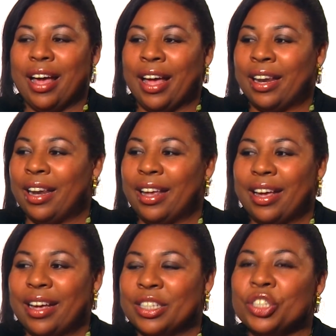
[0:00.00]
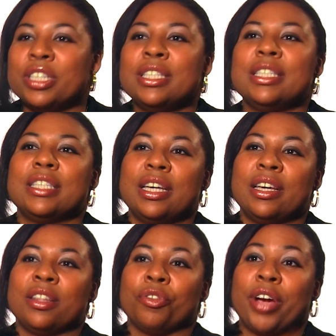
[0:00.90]
And it's just to
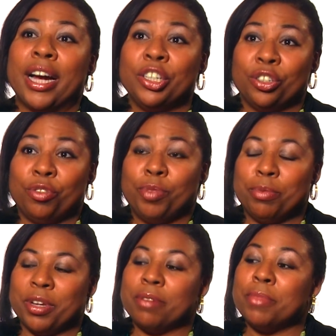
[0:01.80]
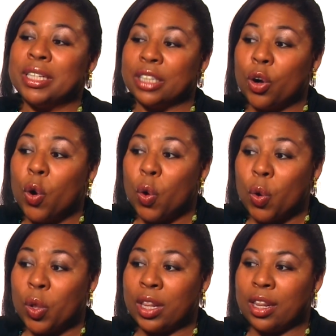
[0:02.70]
see the reaction of people. It means a
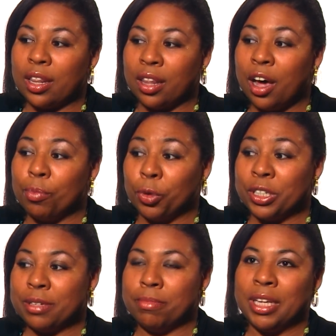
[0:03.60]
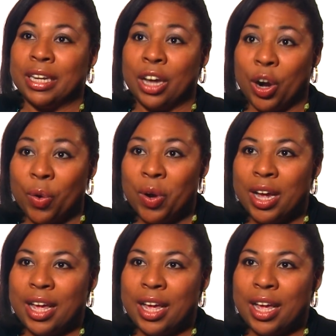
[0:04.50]
whole lot more to me now